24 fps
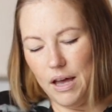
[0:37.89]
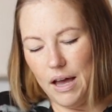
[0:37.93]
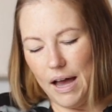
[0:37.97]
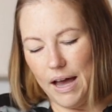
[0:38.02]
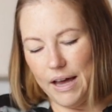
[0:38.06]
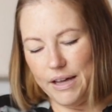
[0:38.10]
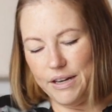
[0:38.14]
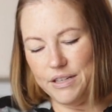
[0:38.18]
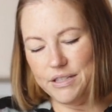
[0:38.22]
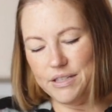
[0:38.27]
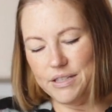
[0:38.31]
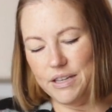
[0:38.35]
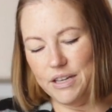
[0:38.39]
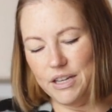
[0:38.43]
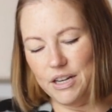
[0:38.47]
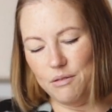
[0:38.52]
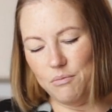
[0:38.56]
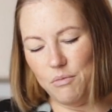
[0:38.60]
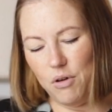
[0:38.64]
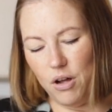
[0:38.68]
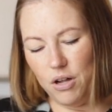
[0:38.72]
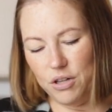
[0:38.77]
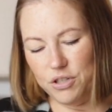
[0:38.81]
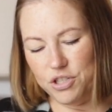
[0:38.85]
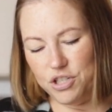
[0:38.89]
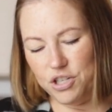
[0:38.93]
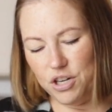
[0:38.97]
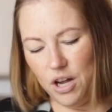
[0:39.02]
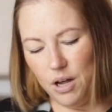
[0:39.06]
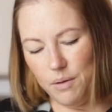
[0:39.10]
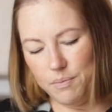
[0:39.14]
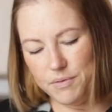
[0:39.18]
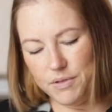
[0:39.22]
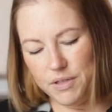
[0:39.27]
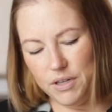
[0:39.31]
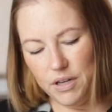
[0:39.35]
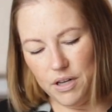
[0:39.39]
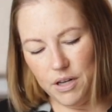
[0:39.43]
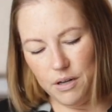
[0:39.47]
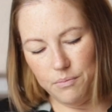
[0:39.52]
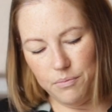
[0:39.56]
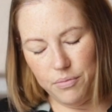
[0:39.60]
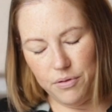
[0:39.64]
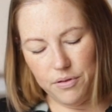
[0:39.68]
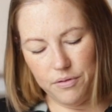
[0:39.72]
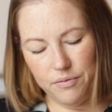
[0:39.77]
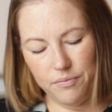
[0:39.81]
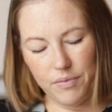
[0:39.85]
I just get them all chopped
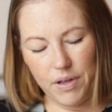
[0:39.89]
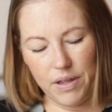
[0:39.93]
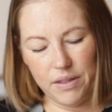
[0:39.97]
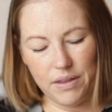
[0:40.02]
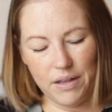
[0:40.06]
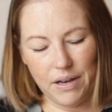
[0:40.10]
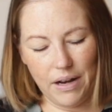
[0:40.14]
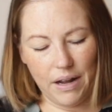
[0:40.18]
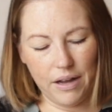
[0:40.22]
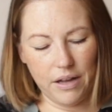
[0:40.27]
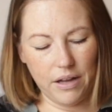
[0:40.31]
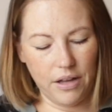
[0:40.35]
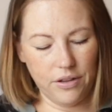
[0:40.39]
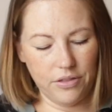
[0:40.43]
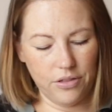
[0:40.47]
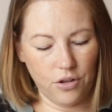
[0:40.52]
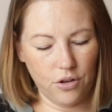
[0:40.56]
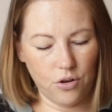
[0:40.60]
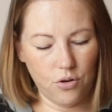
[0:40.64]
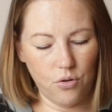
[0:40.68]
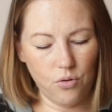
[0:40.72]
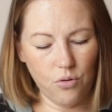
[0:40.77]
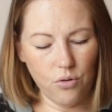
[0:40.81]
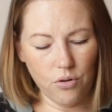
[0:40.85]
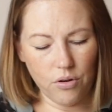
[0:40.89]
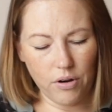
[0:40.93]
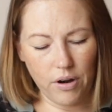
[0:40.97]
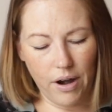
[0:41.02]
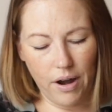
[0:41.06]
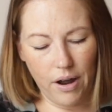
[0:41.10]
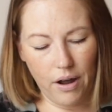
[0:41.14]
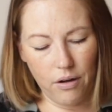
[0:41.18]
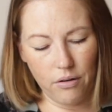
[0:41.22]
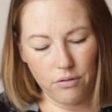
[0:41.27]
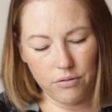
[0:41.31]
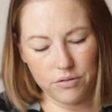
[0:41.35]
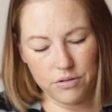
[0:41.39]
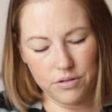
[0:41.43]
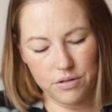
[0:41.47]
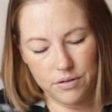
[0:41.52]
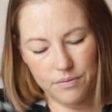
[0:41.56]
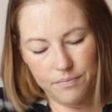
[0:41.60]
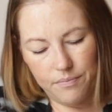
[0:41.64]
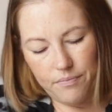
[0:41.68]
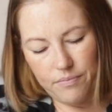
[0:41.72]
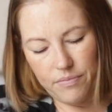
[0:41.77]
up and then I cut the core out.